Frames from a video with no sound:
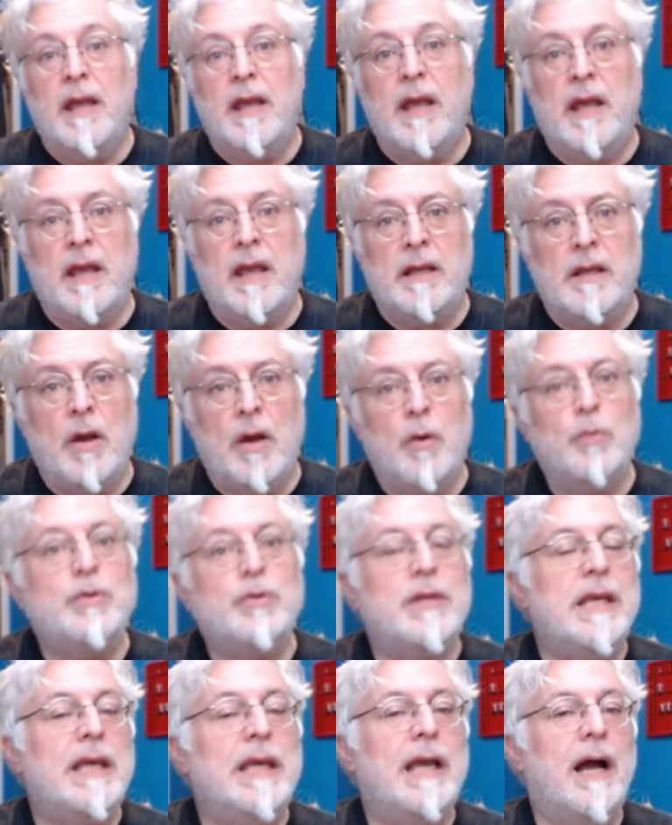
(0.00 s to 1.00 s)
at O
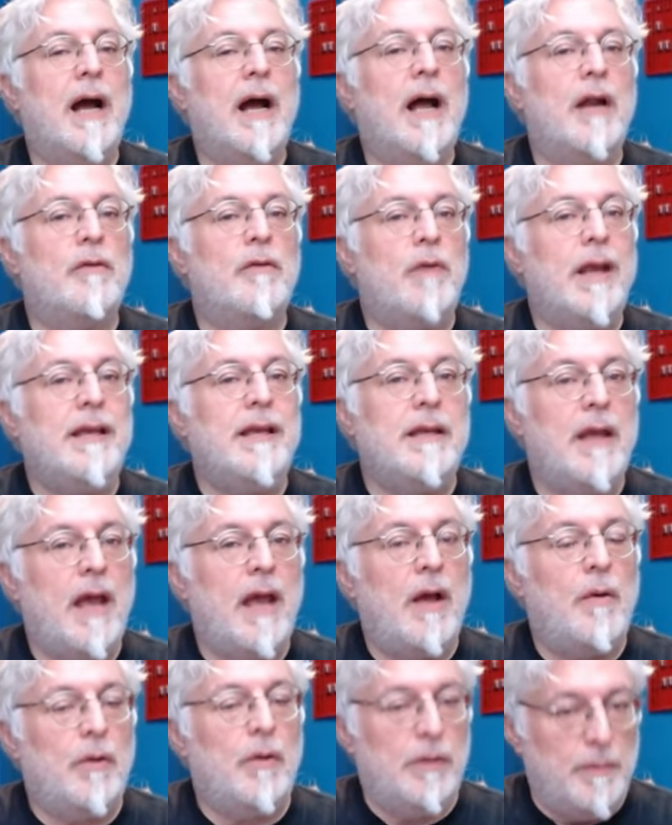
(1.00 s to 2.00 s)
C Con right
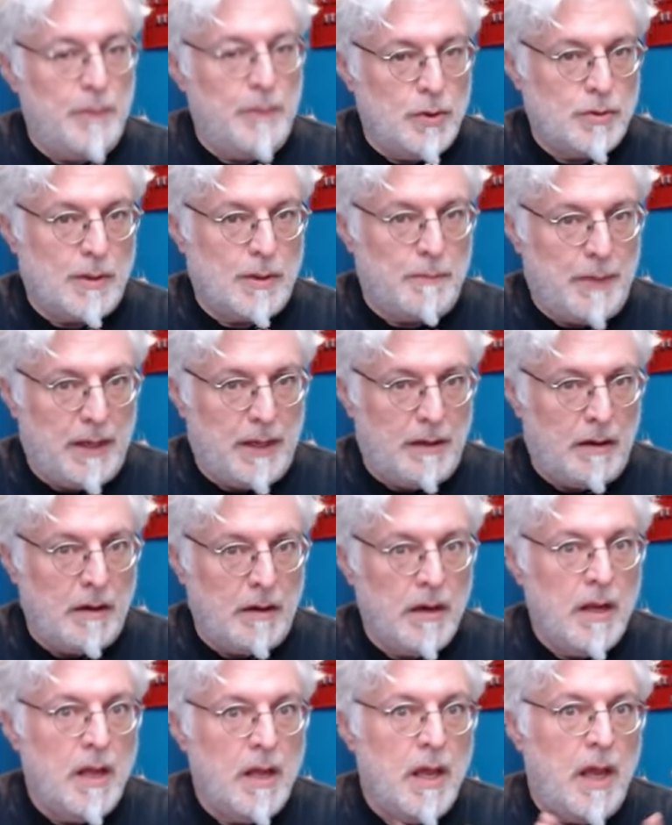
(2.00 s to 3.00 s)
now on the Music Pier
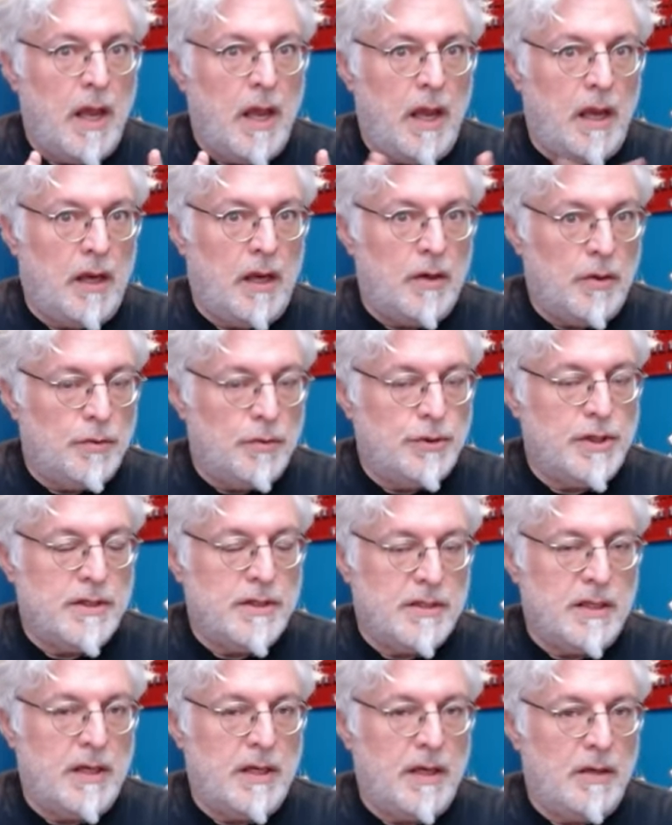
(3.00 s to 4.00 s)
in Ocean
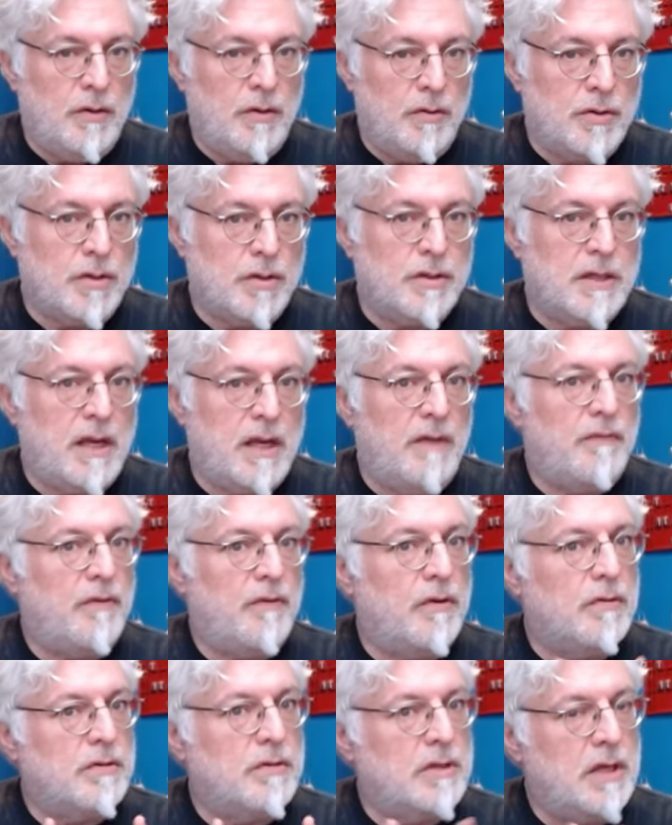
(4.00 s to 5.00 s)
City, New Jersey, if
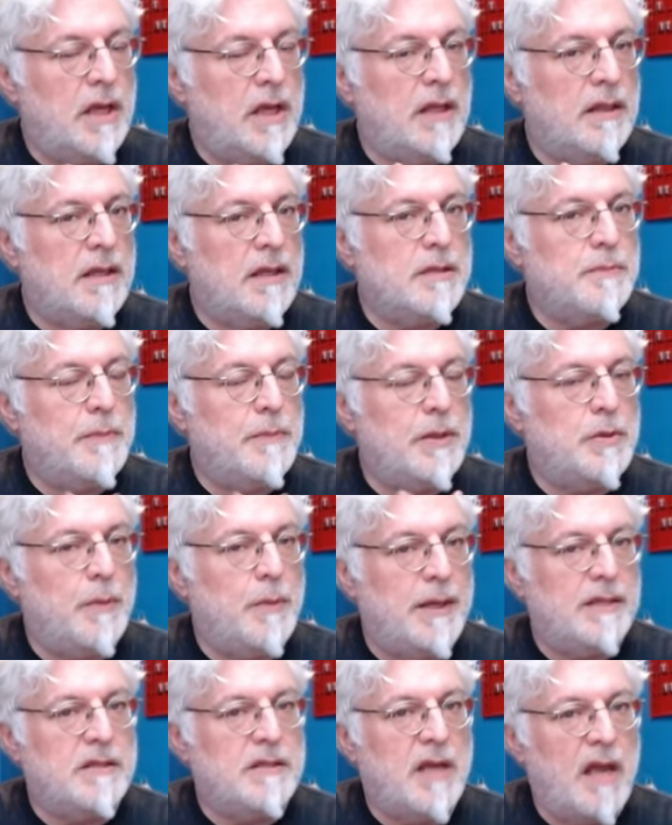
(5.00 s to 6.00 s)
you're seeing this
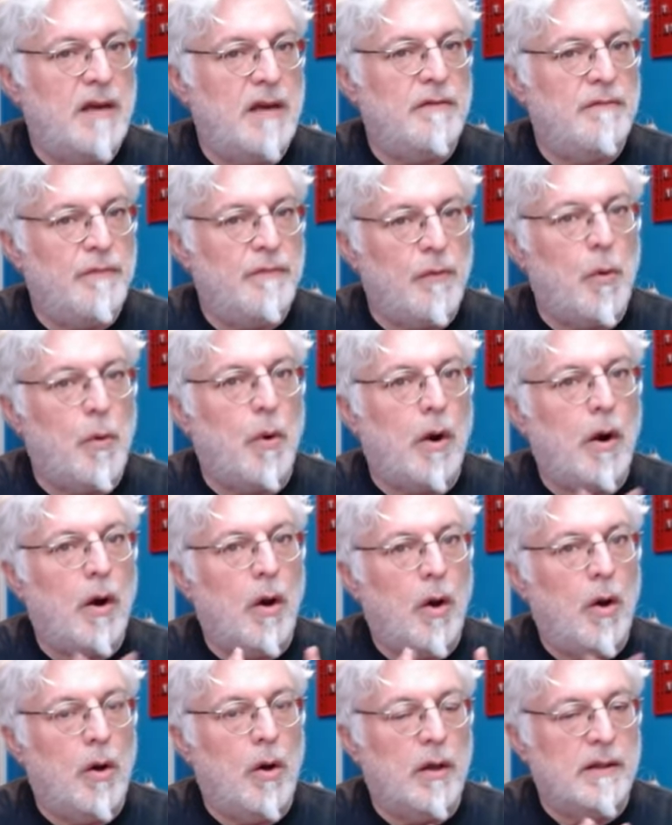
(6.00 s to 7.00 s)
between ten and four
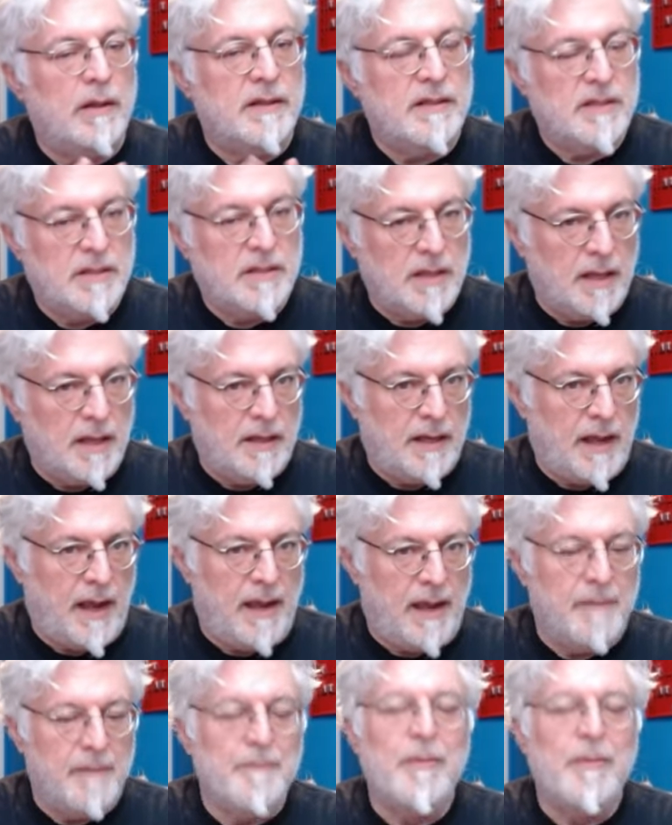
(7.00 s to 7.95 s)
on Sunday.